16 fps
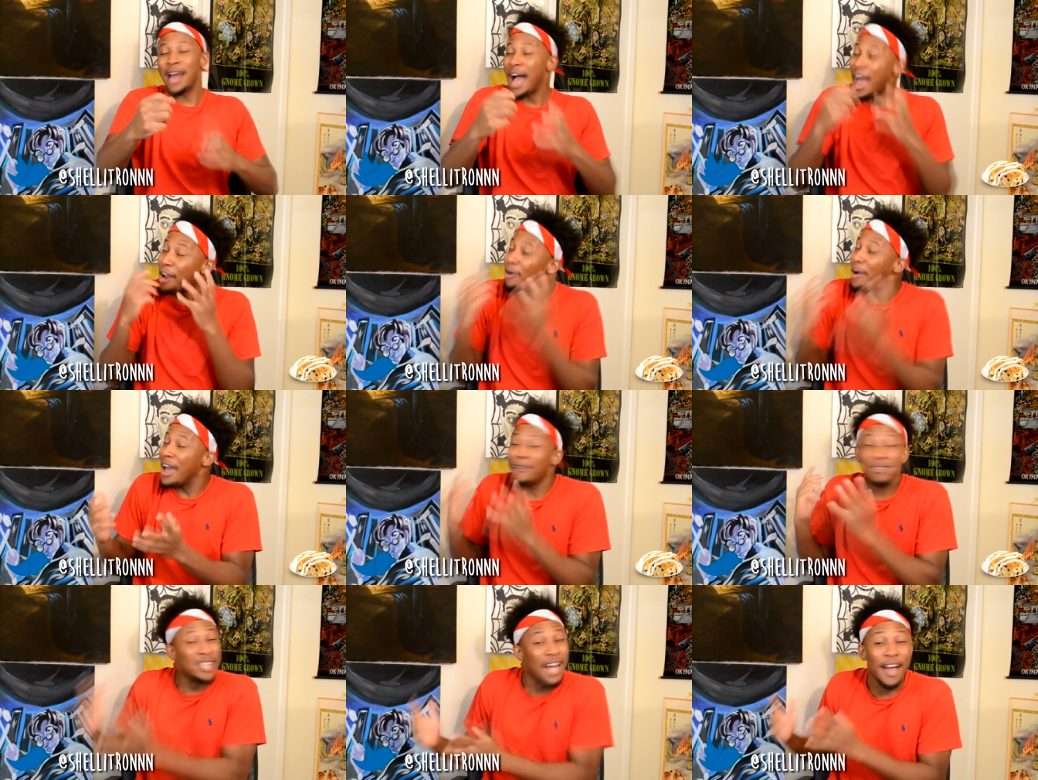I don't
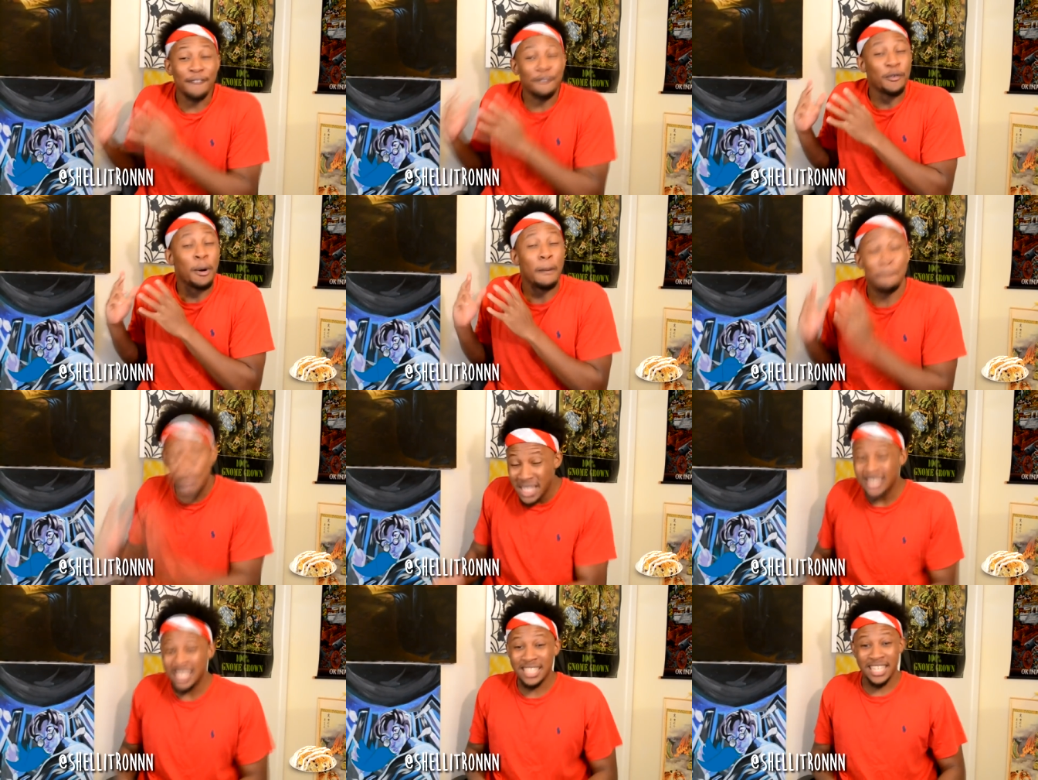have time for a
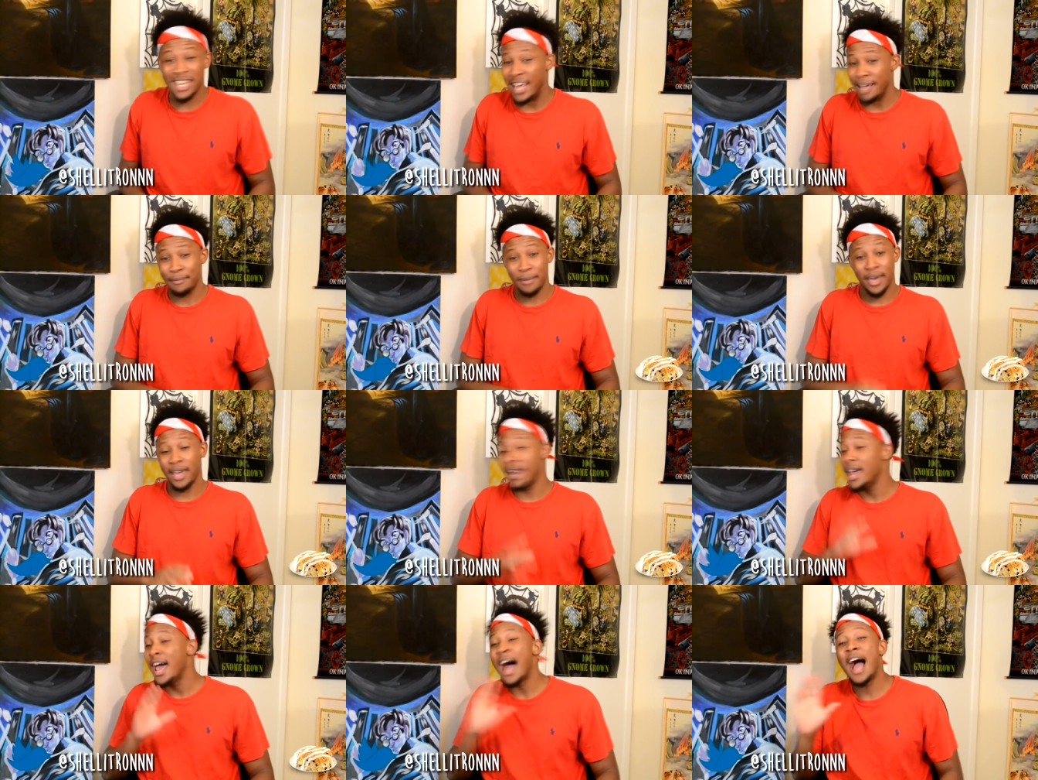biscuit today,
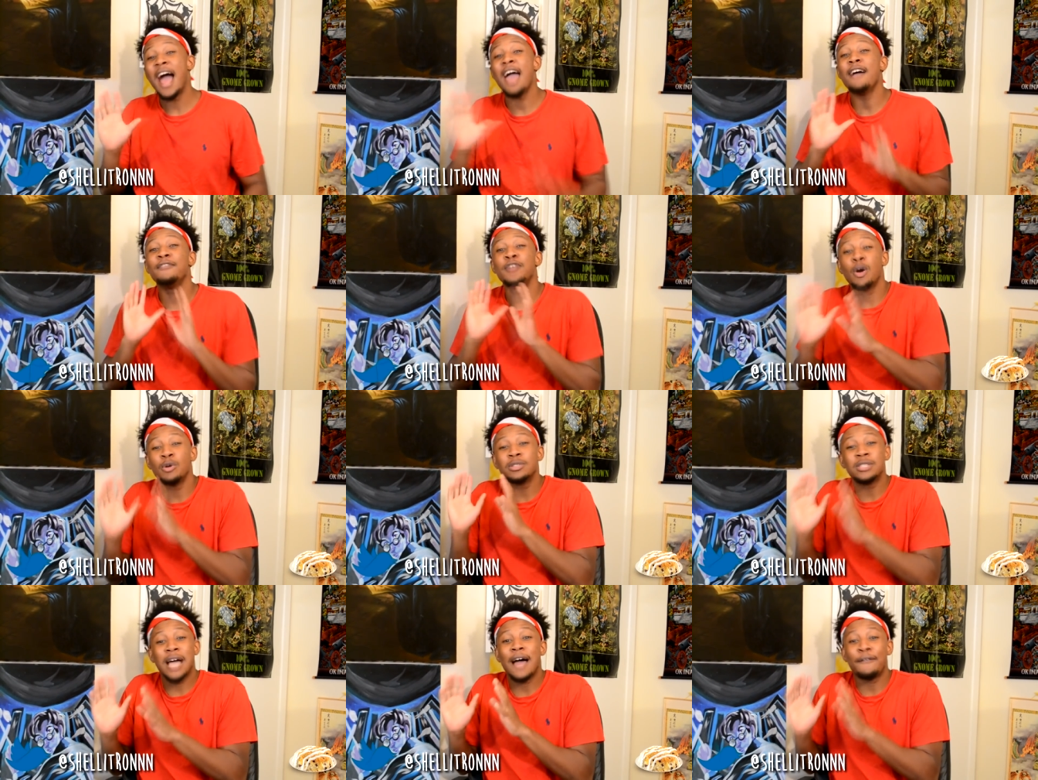man. I have
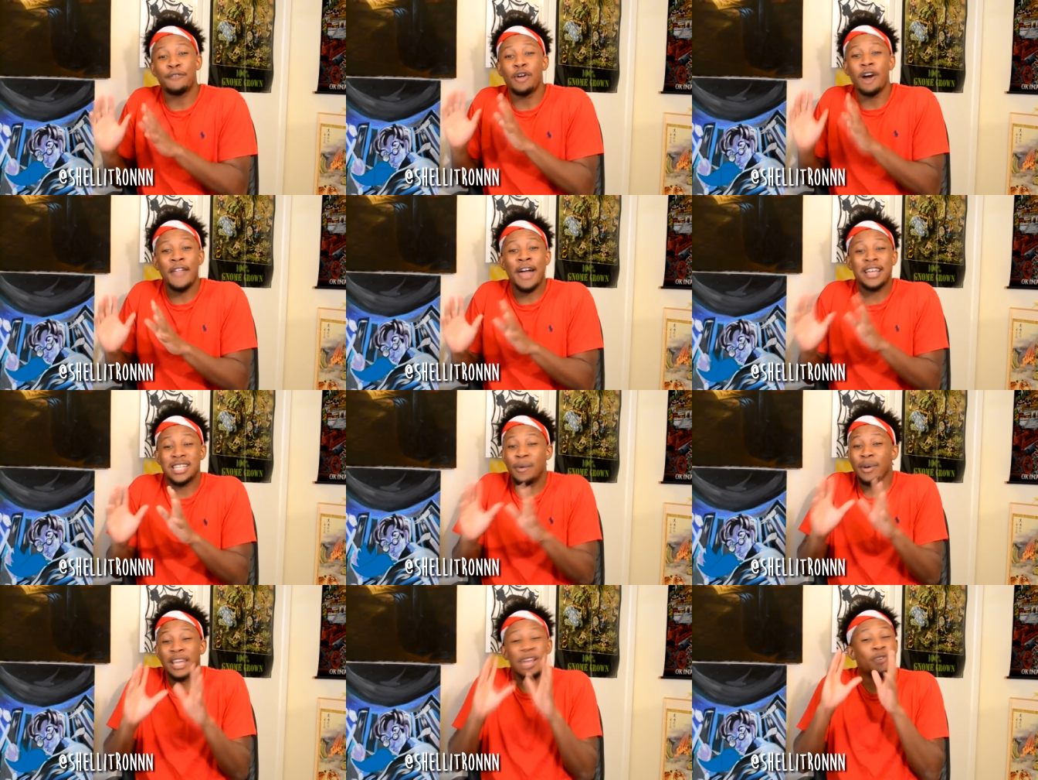no time for all that, because
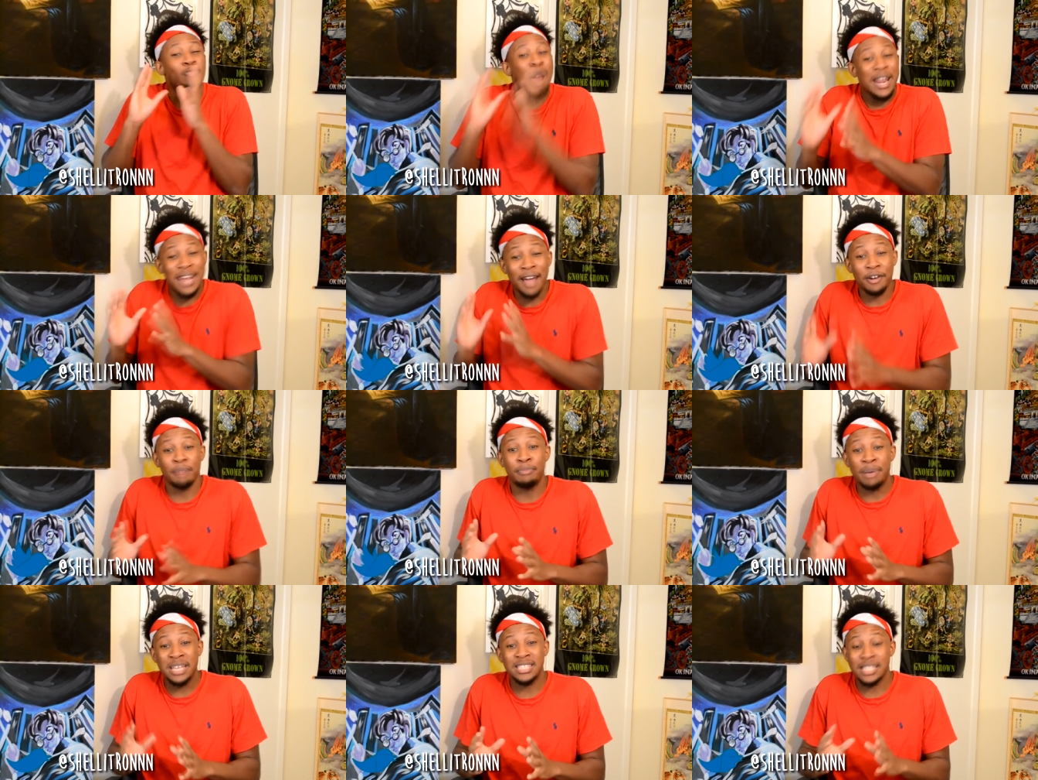I want to get right down
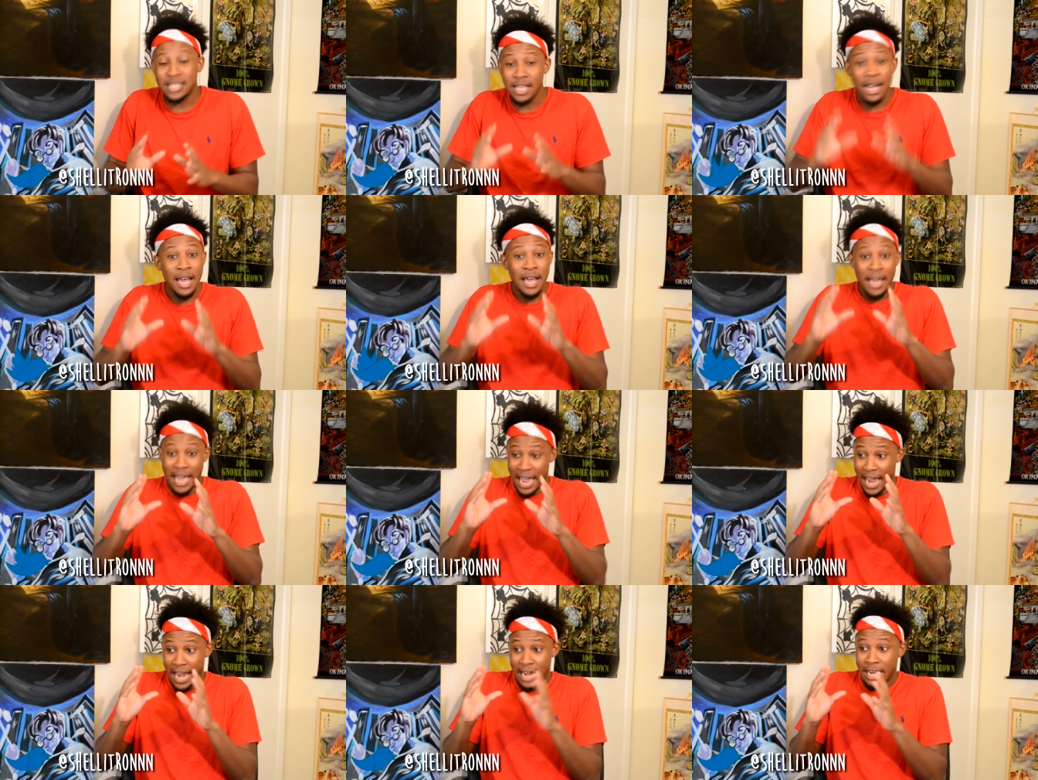to business
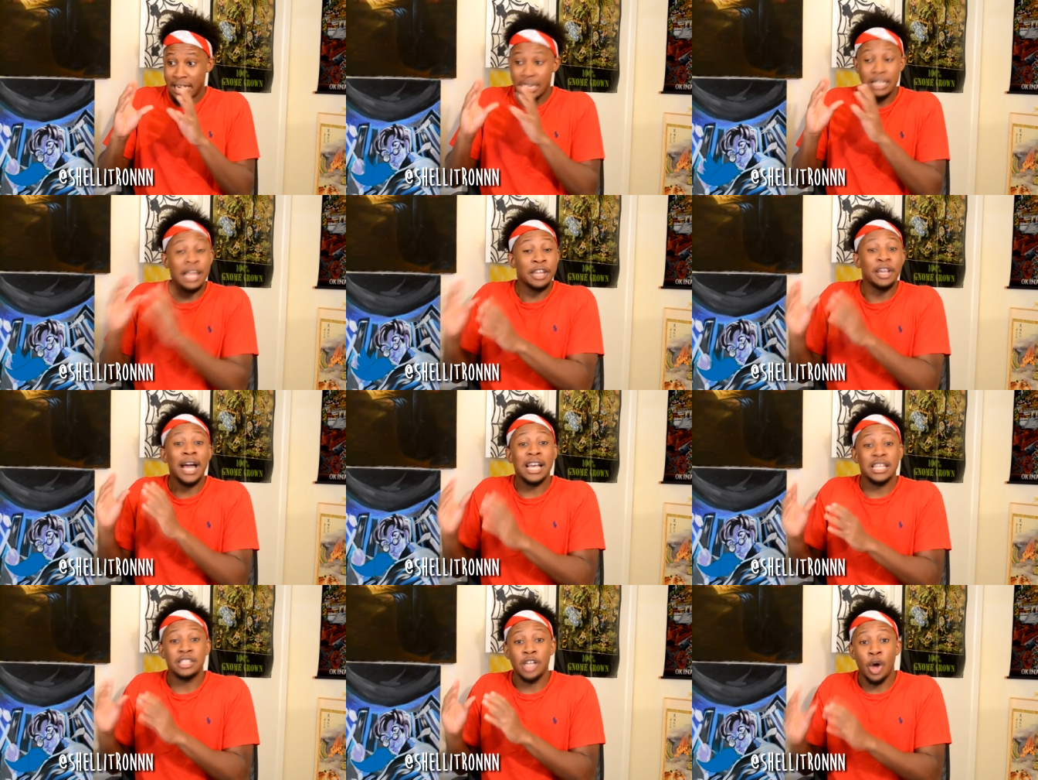and let you
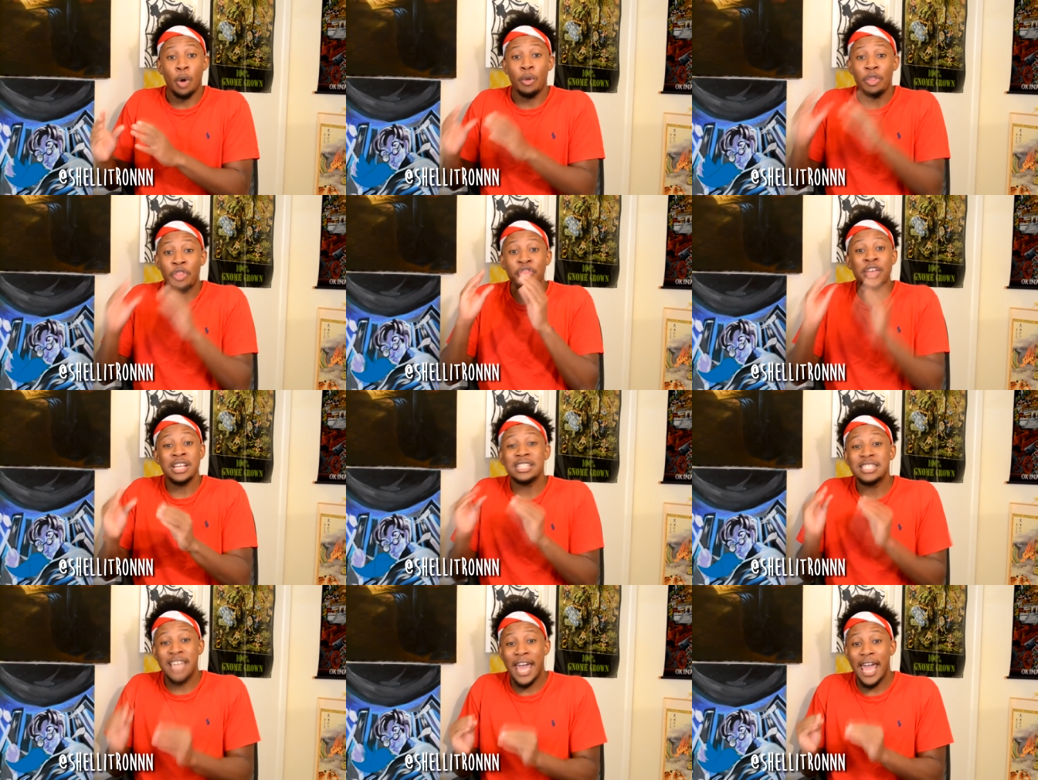guys know
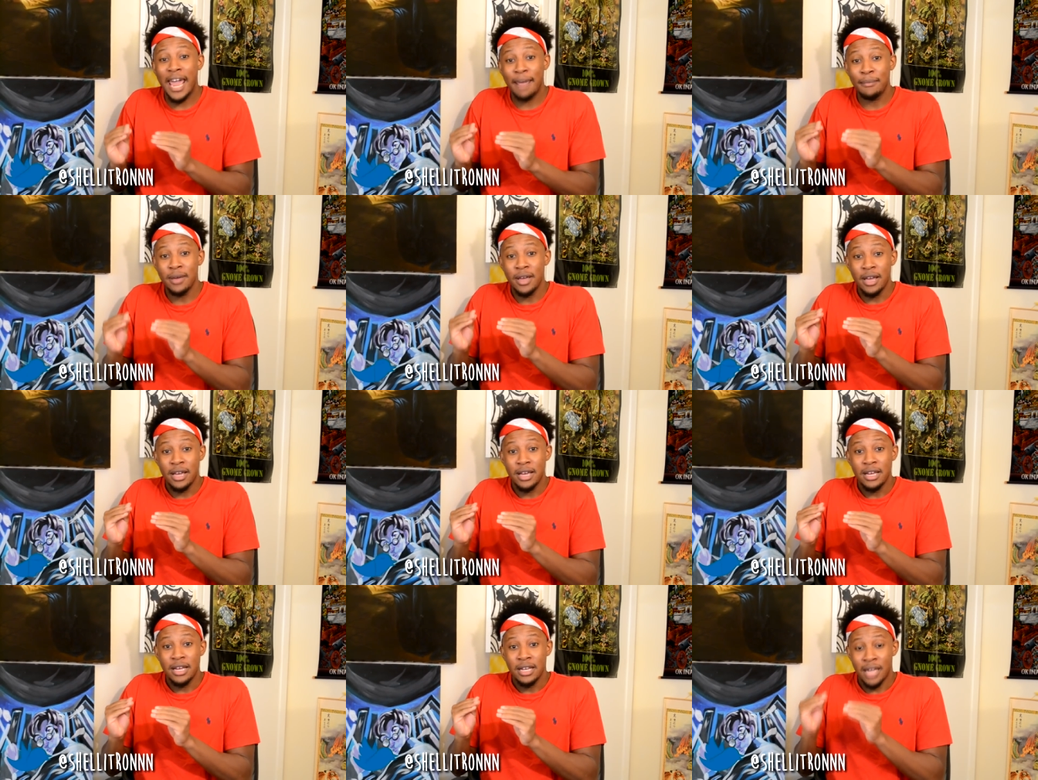this game
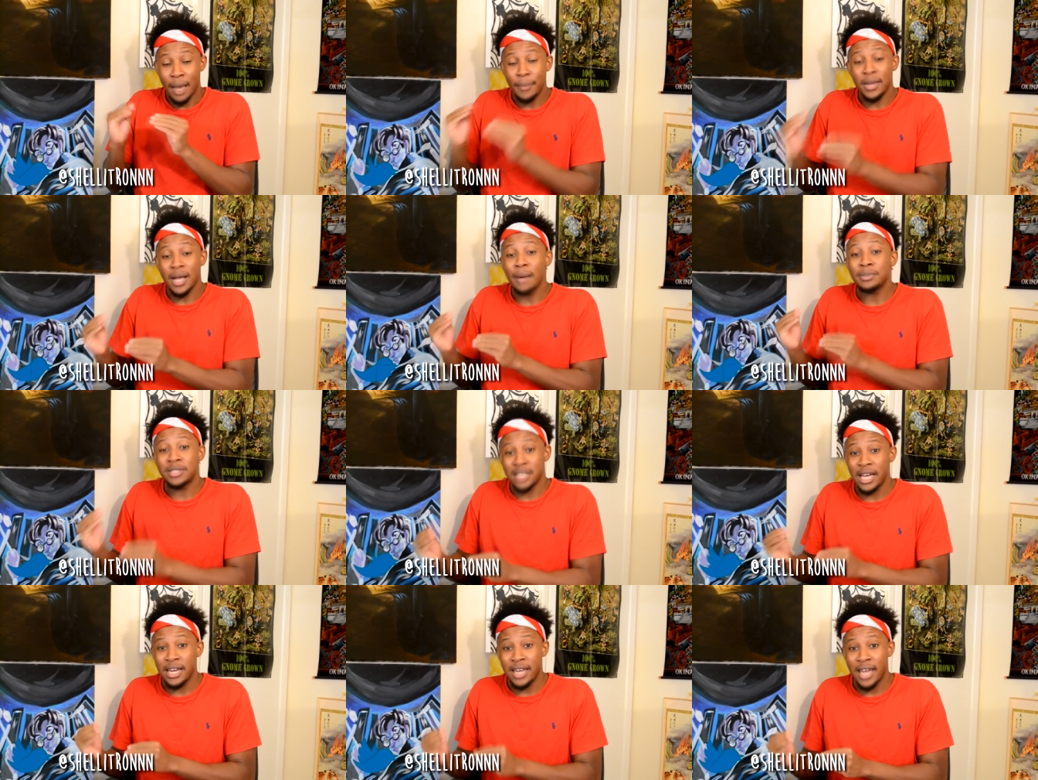coming up
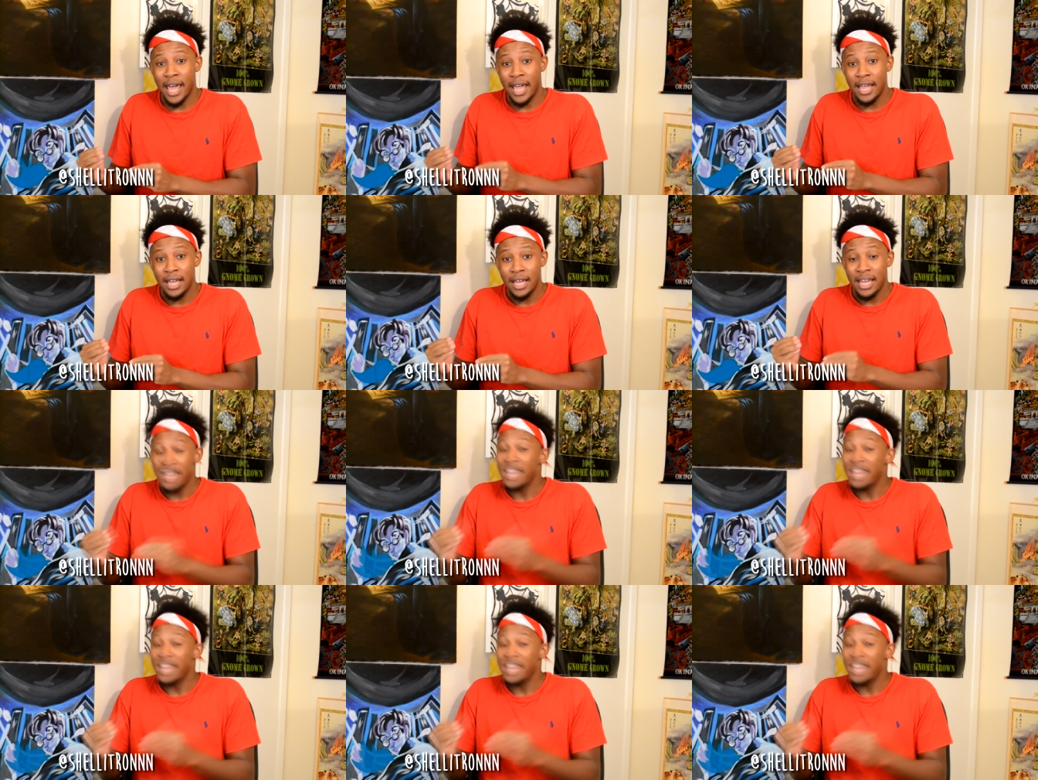Sunday